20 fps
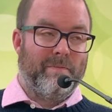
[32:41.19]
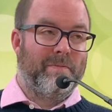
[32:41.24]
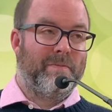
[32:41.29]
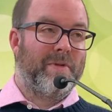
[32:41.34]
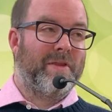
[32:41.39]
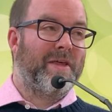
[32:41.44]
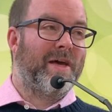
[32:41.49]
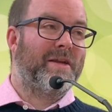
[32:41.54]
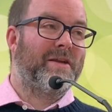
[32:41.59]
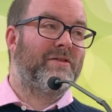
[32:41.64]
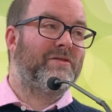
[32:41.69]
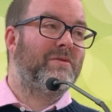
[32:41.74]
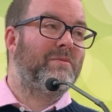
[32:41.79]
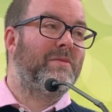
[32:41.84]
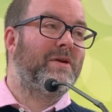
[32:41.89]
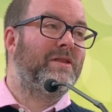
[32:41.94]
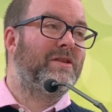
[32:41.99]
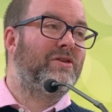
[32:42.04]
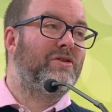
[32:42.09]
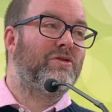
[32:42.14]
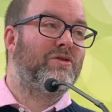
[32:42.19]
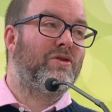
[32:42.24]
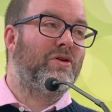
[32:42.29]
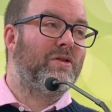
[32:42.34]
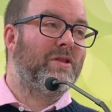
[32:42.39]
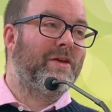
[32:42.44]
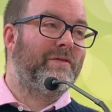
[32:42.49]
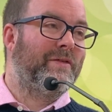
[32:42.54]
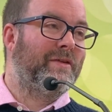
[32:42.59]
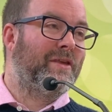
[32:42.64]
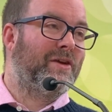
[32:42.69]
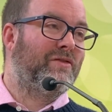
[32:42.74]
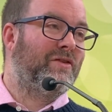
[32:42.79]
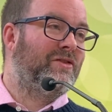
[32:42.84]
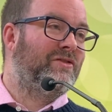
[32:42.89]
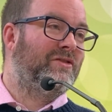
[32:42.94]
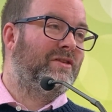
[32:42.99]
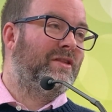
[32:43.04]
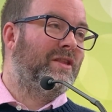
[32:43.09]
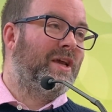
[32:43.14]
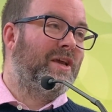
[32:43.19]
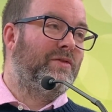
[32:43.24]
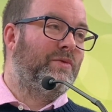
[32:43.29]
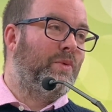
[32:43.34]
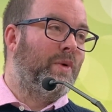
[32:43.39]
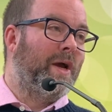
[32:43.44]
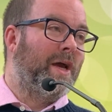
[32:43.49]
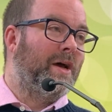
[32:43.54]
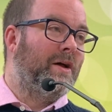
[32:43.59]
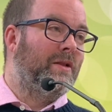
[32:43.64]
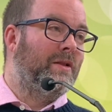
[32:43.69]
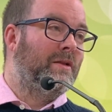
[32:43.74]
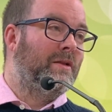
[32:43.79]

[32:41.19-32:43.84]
But that doesn't mean that you're not living the Christian life well.